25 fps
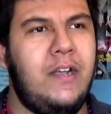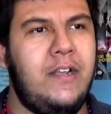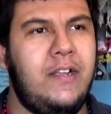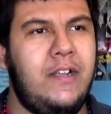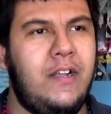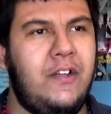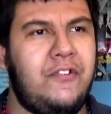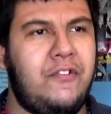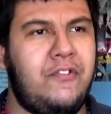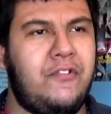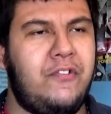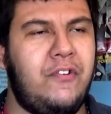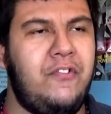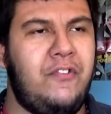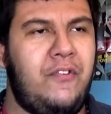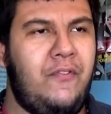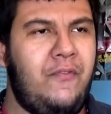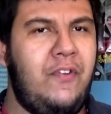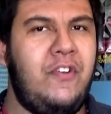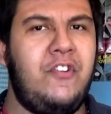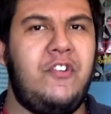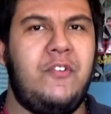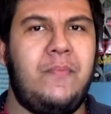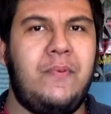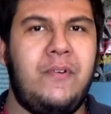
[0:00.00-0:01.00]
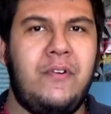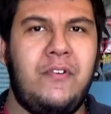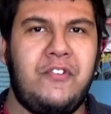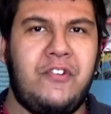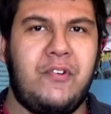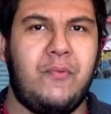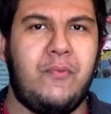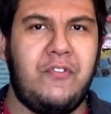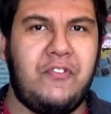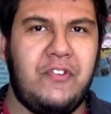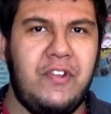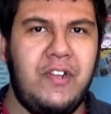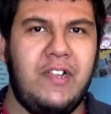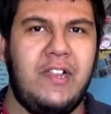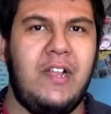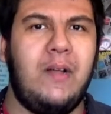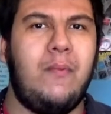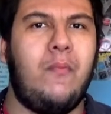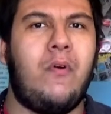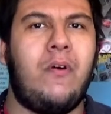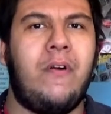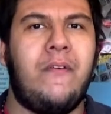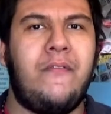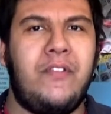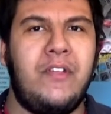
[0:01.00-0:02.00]
He also turns invisible, so we're seeing a
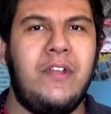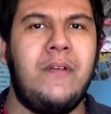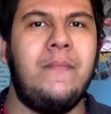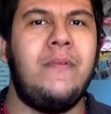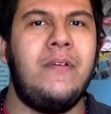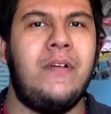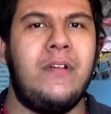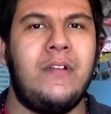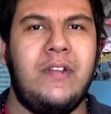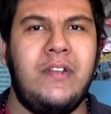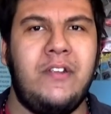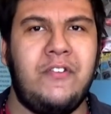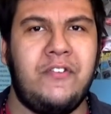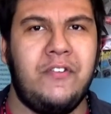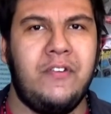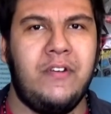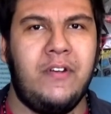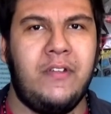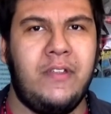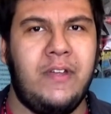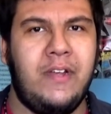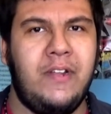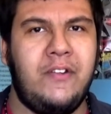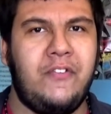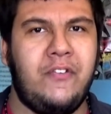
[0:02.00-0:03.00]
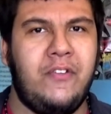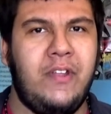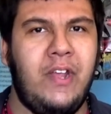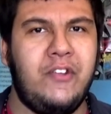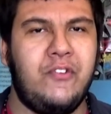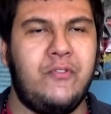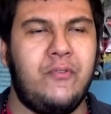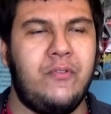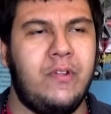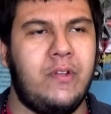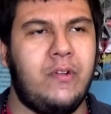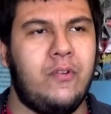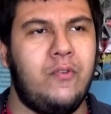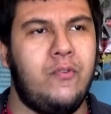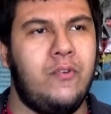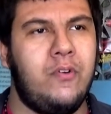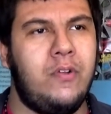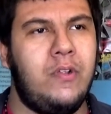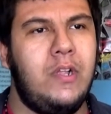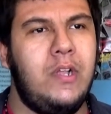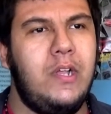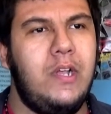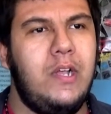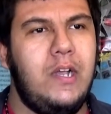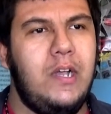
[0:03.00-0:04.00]
lot more of the abilities and all that, so that's really
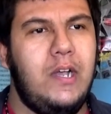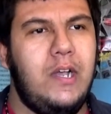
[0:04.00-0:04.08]
cool.